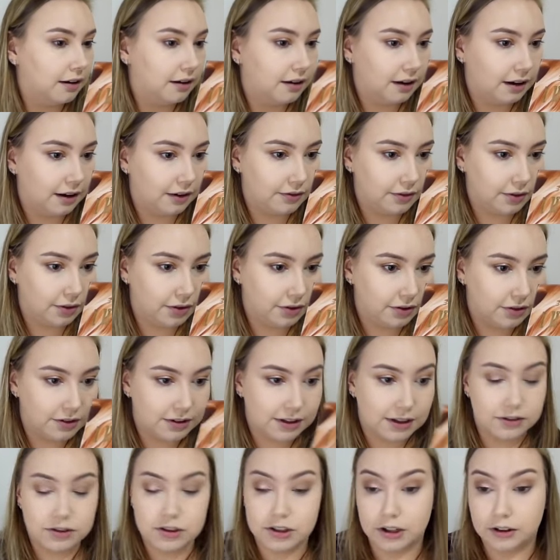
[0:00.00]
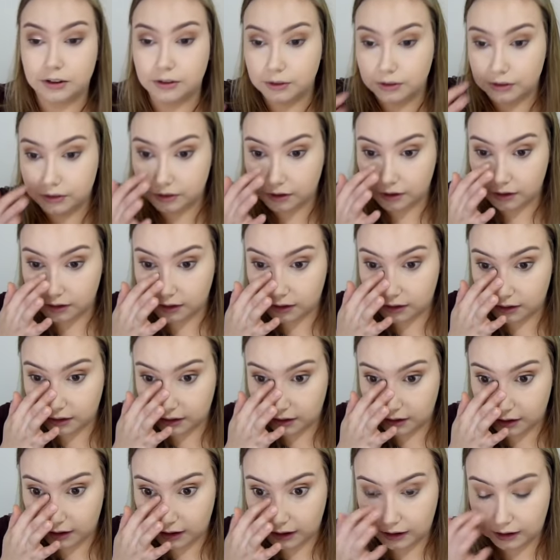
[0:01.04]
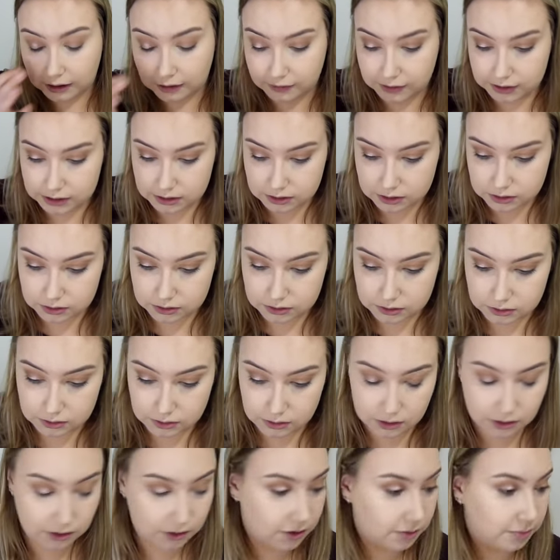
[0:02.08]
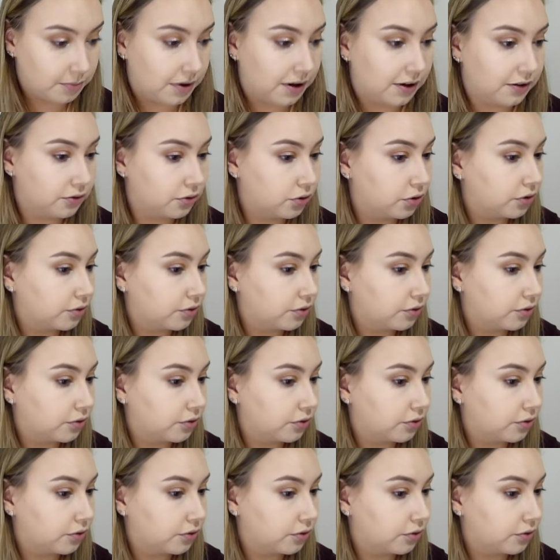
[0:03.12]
I've not used that shadow in so long and I love it so much.